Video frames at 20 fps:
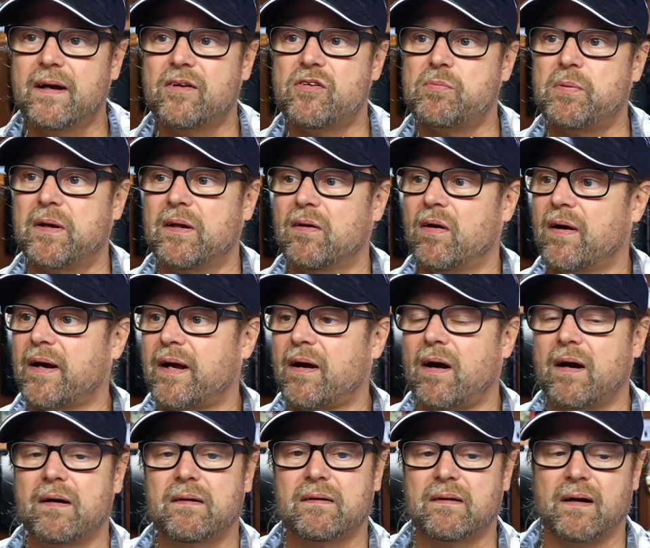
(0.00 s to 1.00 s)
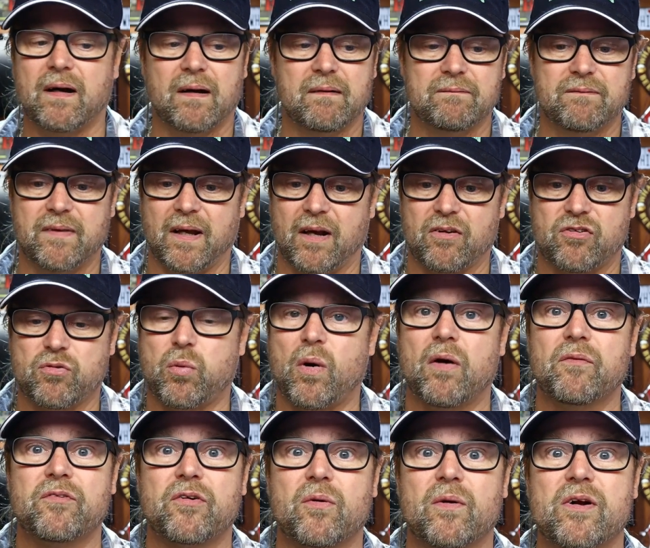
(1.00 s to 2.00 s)
It's been like
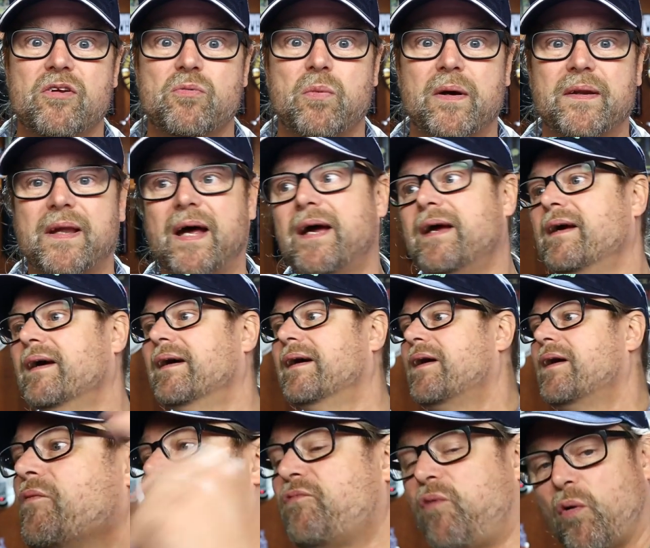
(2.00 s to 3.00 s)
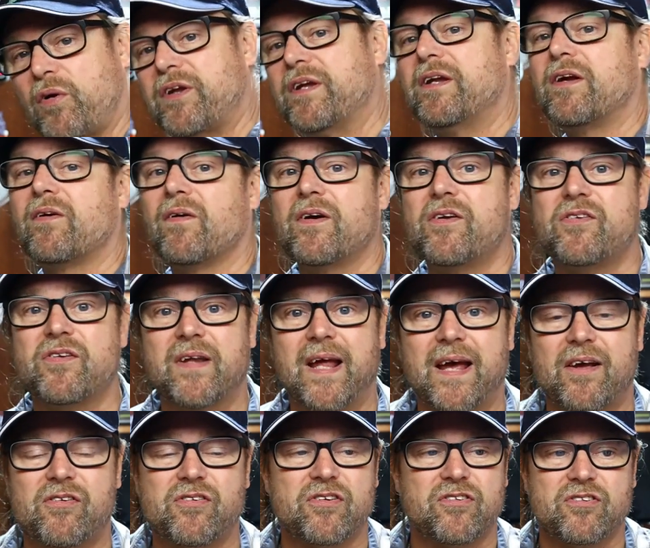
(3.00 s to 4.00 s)
12 degrees one day, 40 degrees the
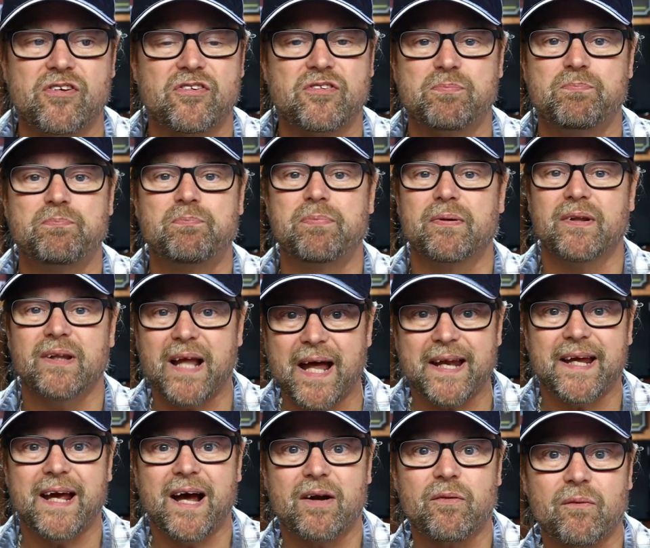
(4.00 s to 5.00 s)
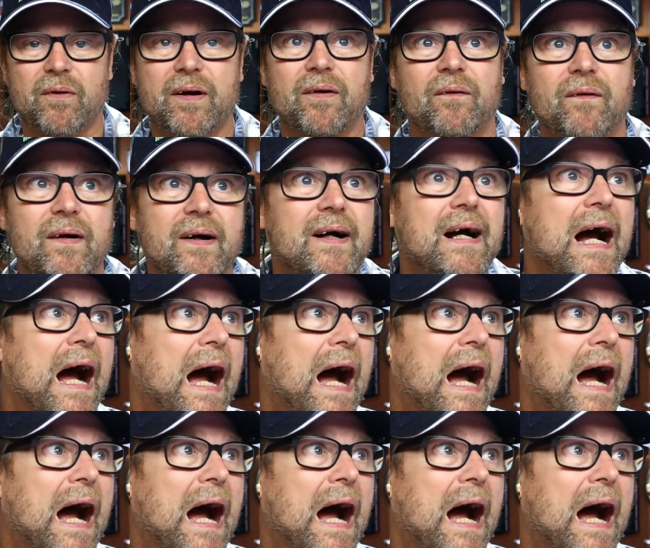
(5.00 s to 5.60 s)
next. It's just bloody unreal.